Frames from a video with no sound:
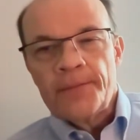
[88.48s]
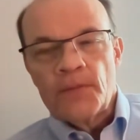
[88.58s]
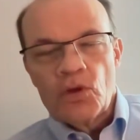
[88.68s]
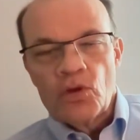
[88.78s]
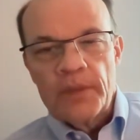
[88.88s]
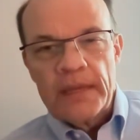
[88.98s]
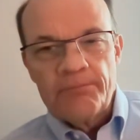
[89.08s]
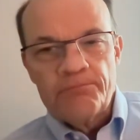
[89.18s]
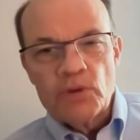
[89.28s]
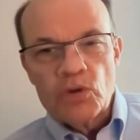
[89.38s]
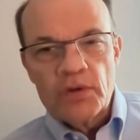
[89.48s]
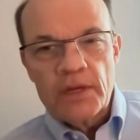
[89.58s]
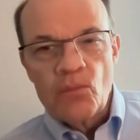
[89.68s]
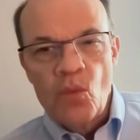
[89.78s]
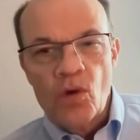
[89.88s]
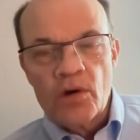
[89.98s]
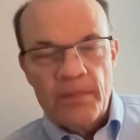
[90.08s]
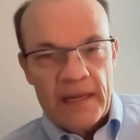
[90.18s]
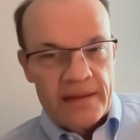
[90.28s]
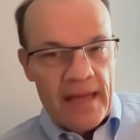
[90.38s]
You'll be learning more
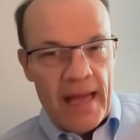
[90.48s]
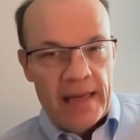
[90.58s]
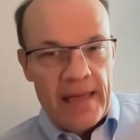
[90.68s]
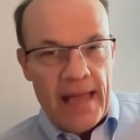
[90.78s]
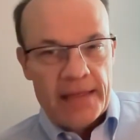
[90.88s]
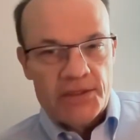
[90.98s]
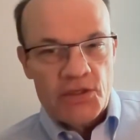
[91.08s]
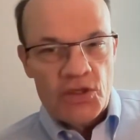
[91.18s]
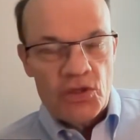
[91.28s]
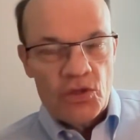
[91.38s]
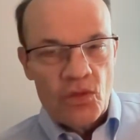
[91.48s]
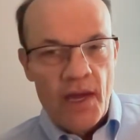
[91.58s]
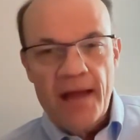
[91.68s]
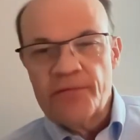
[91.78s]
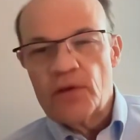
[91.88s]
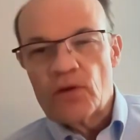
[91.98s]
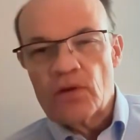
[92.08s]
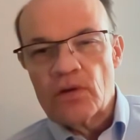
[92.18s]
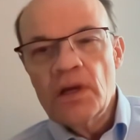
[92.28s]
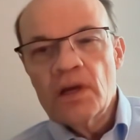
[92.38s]
about that as you have
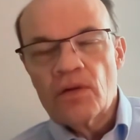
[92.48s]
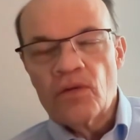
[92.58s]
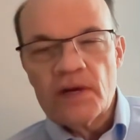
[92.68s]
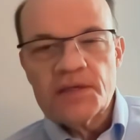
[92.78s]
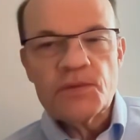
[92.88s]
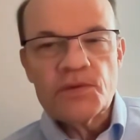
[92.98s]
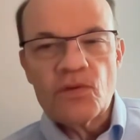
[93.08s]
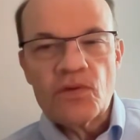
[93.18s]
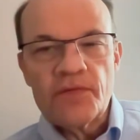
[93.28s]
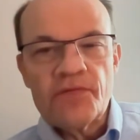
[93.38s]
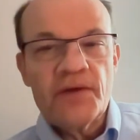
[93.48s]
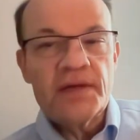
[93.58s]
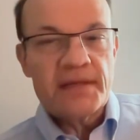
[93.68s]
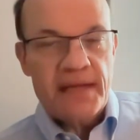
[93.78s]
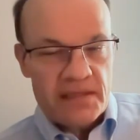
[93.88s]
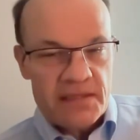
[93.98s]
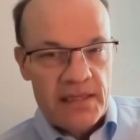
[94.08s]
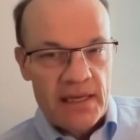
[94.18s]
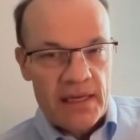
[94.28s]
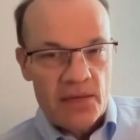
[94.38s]
your respiratory fit test
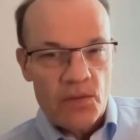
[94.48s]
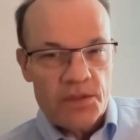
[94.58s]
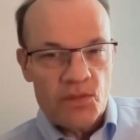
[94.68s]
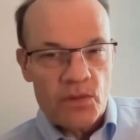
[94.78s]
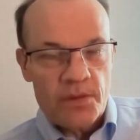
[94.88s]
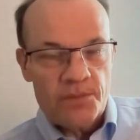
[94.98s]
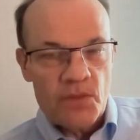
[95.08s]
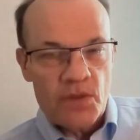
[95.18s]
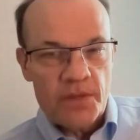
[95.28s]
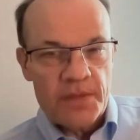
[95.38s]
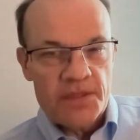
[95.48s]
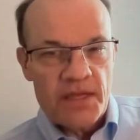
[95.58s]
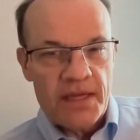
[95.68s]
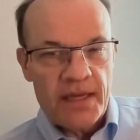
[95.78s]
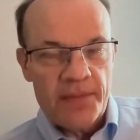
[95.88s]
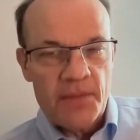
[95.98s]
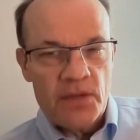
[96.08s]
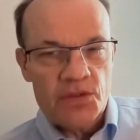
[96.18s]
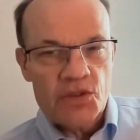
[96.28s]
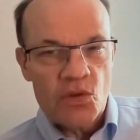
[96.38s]
done, which we're going to be setting up here
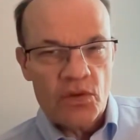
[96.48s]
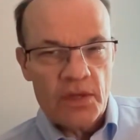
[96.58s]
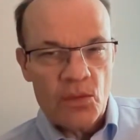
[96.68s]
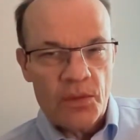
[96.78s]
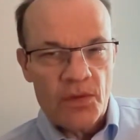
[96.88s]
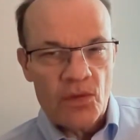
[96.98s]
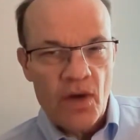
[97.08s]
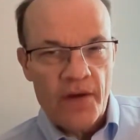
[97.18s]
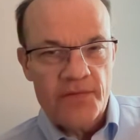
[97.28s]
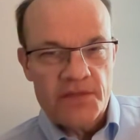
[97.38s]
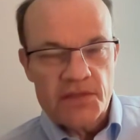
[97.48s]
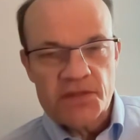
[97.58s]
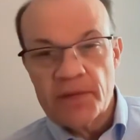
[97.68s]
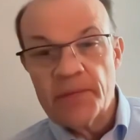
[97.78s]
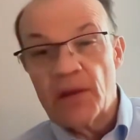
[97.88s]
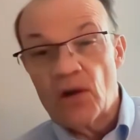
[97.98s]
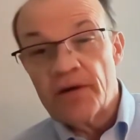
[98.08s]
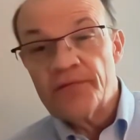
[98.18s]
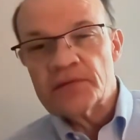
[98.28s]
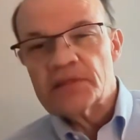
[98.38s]
shortly with your offices. Some of the
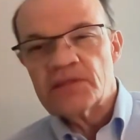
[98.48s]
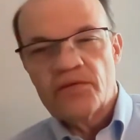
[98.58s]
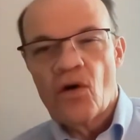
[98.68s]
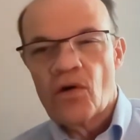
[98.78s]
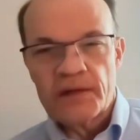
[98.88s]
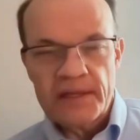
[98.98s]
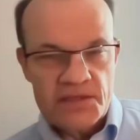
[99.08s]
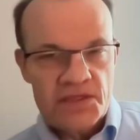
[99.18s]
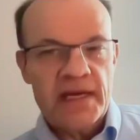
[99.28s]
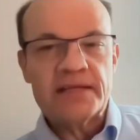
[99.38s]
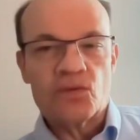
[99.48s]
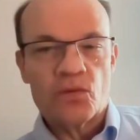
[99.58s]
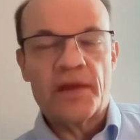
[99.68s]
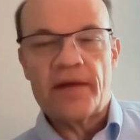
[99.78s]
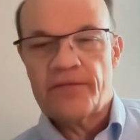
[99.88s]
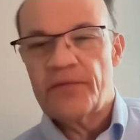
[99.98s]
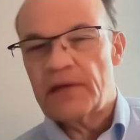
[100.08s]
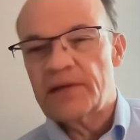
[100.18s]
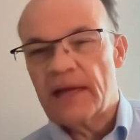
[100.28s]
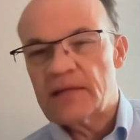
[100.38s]
offices have already scheduled that
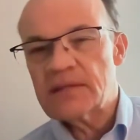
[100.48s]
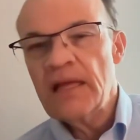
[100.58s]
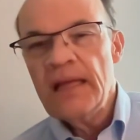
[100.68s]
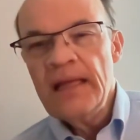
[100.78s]
fit test.